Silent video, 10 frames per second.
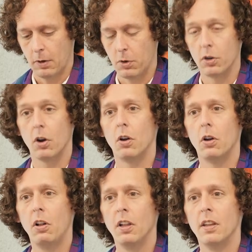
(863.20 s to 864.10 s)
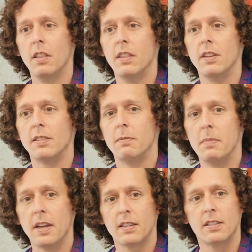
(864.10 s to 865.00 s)
We're all in this
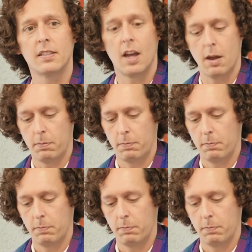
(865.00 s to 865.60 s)
mixed up